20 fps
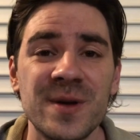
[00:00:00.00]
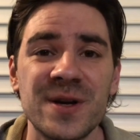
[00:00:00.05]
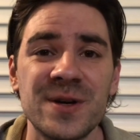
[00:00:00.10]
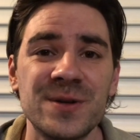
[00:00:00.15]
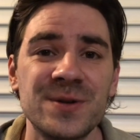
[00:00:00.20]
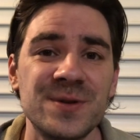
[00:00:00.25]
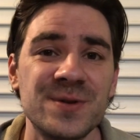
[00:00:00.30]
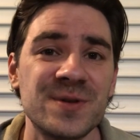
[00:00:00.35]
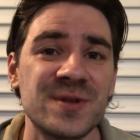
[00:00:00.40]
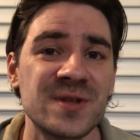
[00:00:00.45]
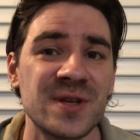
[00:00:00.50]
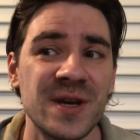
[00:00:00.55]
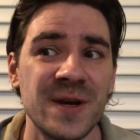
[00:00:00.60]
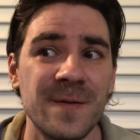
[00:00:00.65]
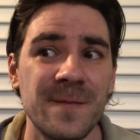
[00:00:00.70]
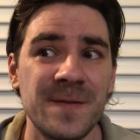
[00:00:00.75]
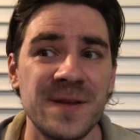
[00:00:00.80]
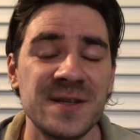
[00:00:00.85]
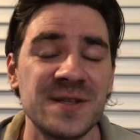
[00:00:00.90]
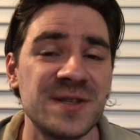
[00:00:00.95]
because
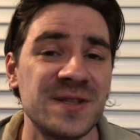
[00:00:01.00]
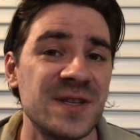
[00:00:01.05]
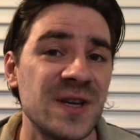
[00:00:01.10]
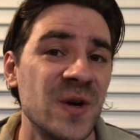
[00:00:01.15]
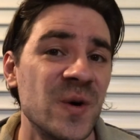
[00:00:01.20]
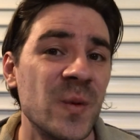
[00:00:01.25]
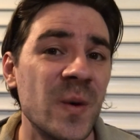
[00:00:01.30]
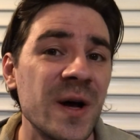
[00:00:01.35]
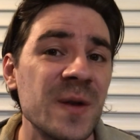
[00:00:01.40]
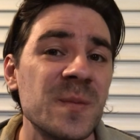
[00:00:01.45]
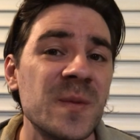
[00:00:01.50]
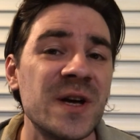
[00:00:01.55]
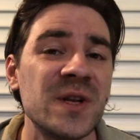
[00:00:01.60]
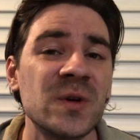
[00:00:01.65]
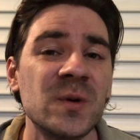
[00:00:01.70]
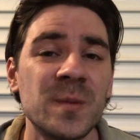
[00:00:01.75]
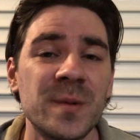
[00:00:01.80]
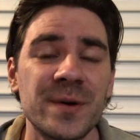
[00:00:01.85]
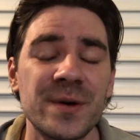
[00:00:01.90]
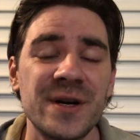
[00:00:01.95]
this is a
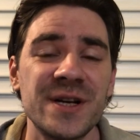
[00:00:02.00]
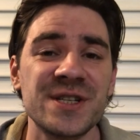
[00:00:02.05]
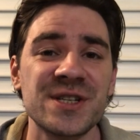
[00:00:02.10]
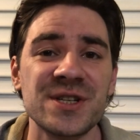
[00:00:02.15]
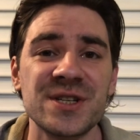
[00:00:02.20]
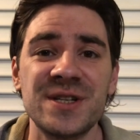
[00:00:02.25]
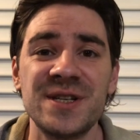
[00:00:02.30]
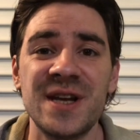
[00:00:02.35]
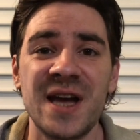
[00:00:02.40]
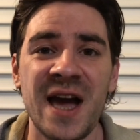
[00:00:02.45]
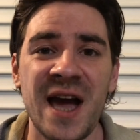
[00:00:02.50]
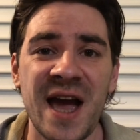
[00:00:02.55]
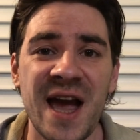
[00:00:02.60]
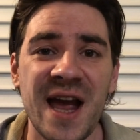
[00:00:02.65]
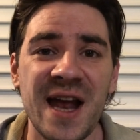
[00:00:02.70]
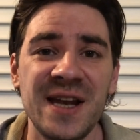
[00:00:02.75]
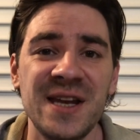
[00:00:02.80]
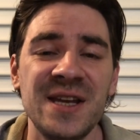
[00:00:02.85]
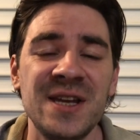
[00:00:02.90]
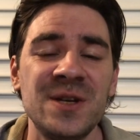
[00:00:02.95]
one-man operation
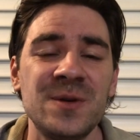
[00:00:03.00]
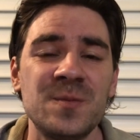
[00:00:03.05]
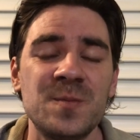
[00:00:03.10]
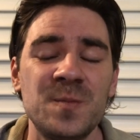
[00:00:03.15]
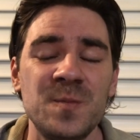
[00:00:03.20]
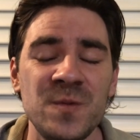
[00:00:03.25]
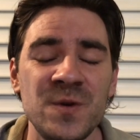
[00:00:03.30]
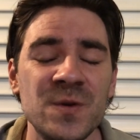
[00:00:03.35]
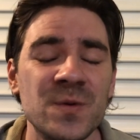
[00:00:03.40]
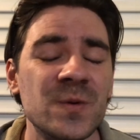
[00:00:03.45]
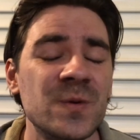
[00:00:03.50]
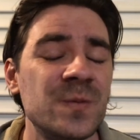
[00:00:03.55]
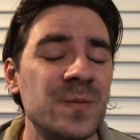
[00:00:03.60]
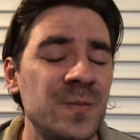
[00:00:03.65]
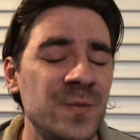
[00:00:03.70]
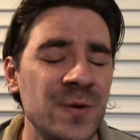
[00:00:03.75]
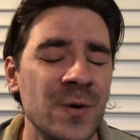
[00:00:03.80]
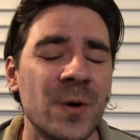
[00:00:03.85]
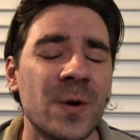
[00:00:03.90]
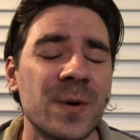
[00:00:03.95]
and it you
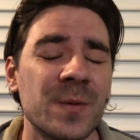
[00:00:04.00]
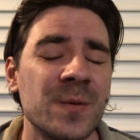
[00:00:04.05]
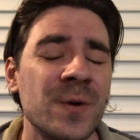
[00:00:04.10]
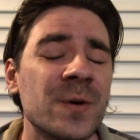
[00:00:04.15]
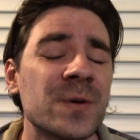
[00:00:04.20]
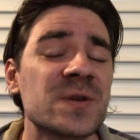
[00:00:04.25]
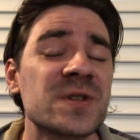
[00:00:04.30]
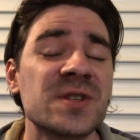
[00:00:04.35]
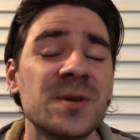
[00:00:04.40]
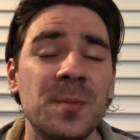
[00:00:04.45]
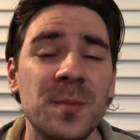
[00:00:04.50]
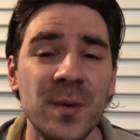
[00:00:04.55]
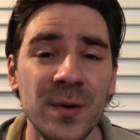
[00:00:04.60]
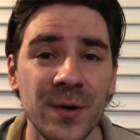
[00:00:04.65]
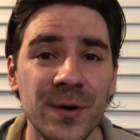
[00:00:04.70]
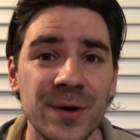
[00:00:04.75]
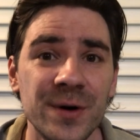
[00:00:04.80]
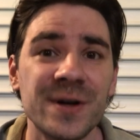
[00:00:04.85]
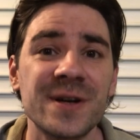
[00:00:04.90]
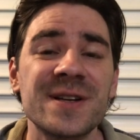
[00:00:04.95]
your your
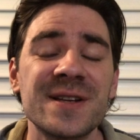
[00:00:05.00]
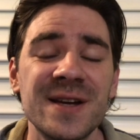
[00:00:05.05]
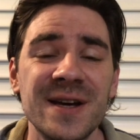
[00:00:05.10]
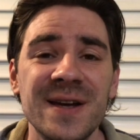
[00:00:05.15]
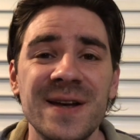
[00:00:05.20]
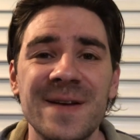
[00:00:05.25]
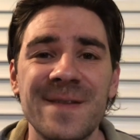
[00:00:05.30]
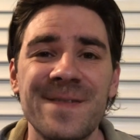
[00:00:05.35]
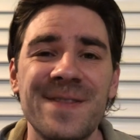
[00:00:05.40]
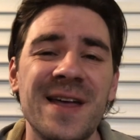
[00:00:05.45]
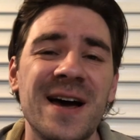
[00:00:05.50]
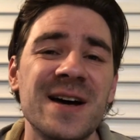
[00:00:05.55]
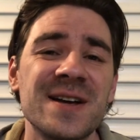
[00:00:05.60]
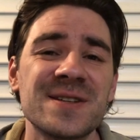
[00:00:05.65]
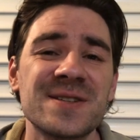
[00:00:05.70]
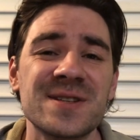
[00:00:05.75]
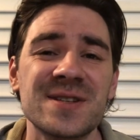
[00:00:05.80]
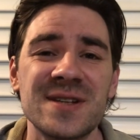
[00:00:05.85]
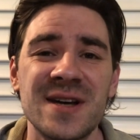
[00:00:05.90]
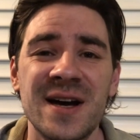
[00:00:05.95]
support
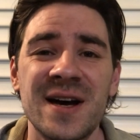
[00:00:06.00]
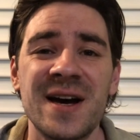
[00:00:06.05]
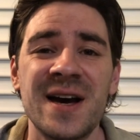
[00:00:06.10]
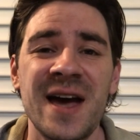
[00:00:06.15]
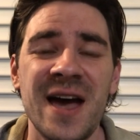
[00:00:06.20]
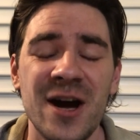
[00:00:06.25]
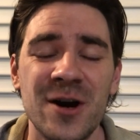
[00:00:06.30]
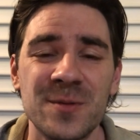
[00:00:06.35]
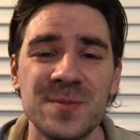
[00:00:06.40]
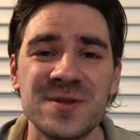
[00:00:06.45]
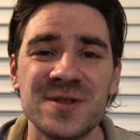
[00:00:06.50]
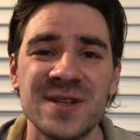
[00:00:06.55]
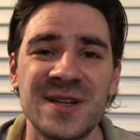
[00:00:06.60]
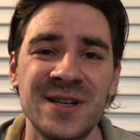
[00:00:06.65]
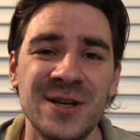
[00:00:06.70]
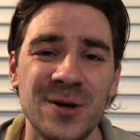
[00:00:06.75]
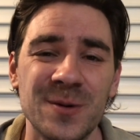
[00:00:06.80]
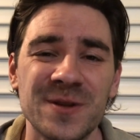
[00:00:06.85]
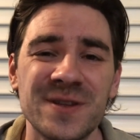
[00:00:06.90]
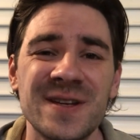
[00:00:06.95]
does uh, helps a
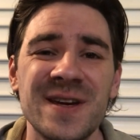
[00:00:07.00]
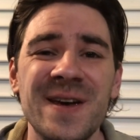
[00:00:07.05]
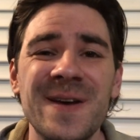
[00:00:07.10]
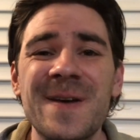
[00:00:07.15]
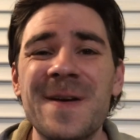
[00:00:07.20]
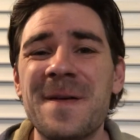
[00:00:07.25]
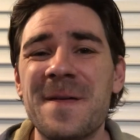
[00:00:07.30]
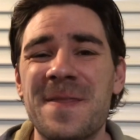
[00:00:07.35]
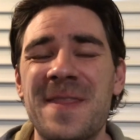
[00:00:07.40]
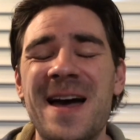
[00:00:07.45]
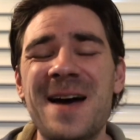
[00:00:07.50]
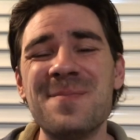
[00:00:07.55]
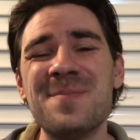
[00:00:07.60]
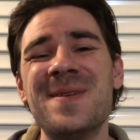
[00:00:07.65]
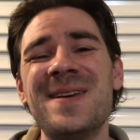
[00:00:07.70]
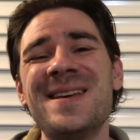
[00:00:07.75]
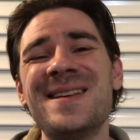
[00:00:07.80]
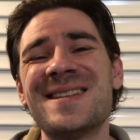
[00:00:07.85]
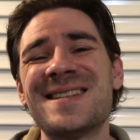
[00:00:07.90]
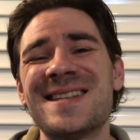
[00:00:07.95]
lot that
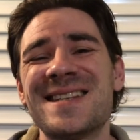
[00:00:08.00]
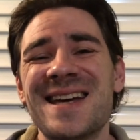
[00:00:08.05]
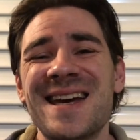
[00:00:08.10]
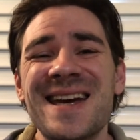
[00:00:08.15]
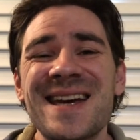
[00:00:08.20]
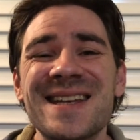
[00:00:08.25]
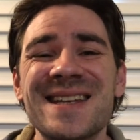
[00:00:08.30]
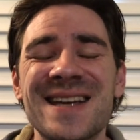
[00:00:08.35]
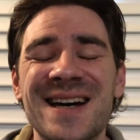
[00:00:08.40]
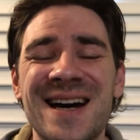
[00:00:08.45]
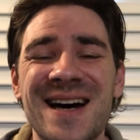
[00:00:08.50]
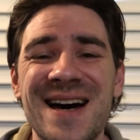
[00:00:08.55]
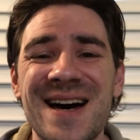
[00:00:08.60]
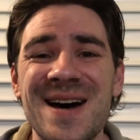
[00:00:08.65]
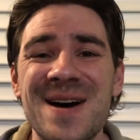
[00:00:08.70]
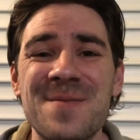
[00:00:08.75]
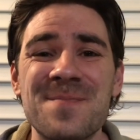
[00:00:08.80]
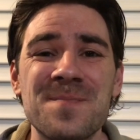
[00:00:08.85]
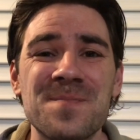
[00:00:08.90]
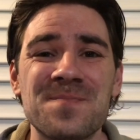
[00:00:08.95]
being said
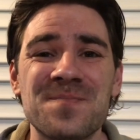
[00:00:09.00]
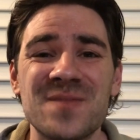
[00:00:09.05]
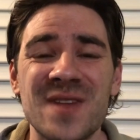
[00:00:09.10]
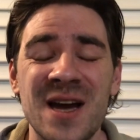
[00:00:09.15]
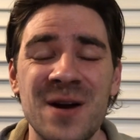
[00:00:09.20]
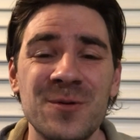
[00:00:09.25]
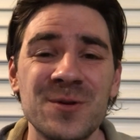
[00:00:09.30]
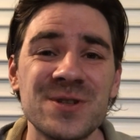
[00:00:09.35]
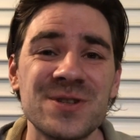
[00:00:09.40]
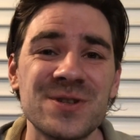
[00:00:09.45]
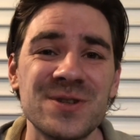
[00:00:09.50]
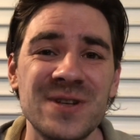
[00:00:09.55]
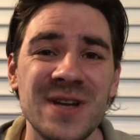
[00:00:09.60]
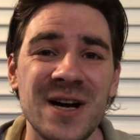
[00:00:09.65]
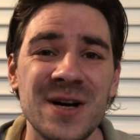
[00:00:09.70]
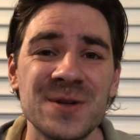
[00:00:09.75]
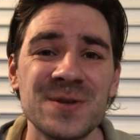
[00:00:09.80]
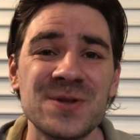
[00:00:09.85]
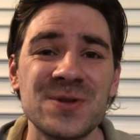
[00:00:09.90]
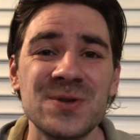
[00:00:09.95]
uh, i want you
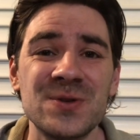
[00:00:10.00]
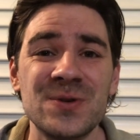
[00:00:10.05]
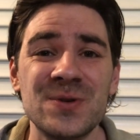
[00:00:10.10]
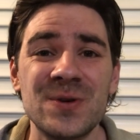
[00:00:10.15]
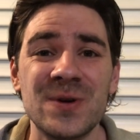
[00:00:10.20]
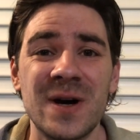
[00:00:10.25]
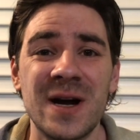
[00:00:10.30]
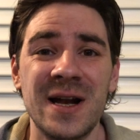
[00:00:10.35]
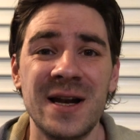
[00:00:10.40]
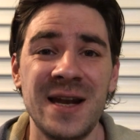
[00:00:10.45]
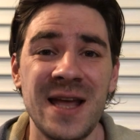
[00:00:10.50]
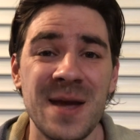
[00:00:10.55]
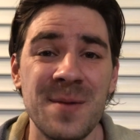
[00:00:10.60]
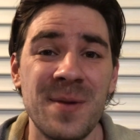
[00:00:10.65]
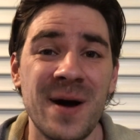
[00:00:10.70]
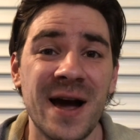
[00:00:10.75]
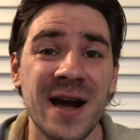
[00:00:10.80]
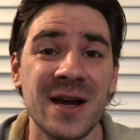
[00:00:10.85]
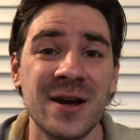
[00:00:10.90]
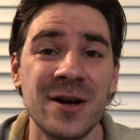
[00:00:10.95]
now to lay
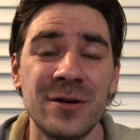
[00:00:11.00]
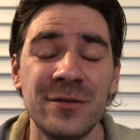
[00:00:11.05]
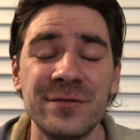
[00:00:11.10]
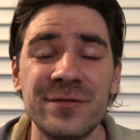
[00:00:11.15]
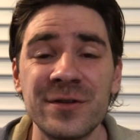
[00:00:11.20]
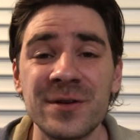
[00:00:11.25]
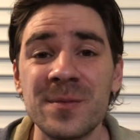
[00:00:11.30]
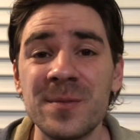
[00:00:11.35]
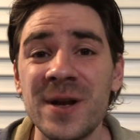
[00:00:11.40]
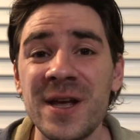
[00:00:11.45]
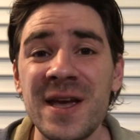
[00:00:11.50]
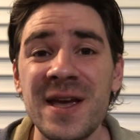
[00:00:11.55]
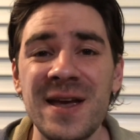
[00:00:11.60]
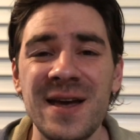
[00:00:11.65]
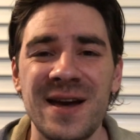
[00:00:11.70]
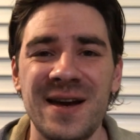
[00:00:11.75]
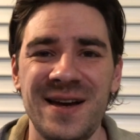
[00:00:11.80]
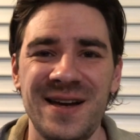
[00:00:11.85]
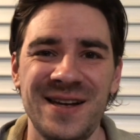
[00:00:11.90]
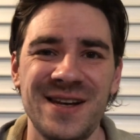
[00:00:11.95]
back comfortably
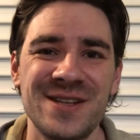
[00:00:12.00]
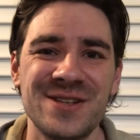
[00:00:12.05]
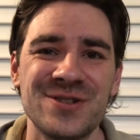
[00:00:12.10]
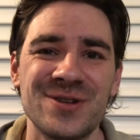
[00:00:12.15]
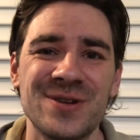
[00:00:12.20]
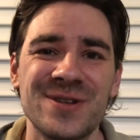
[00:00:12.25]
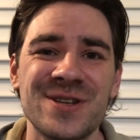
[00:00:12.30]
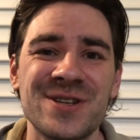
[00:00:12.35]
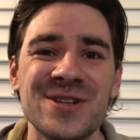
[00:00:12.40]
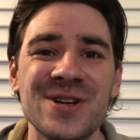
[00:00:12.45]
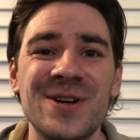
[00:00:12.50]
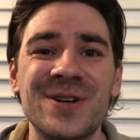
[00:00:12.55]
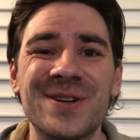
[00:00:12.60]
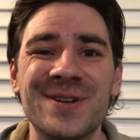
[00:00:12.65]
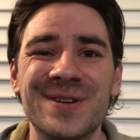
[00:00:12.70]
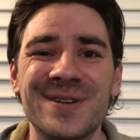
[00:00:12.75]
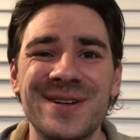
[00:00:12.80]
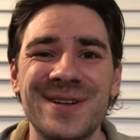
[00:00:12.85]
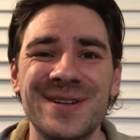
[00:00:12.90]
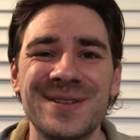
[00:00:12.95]
and enjoy the
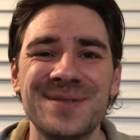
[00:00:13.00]
show